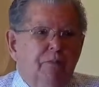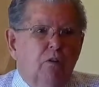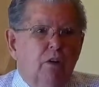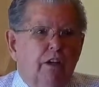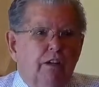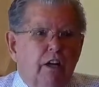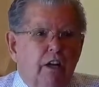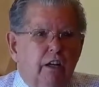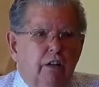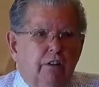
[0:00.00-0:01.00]
when
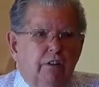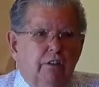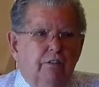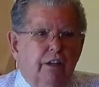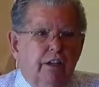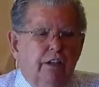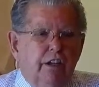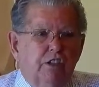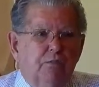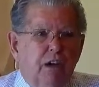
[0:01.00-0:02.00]
uh, the uh,
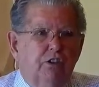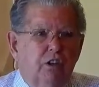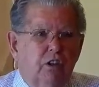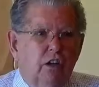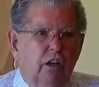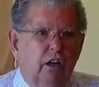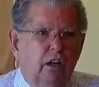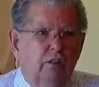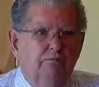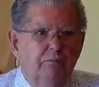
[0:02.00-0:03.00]
special
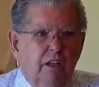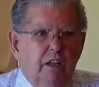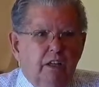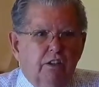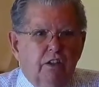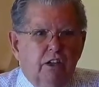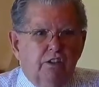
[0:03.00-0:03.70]
uh,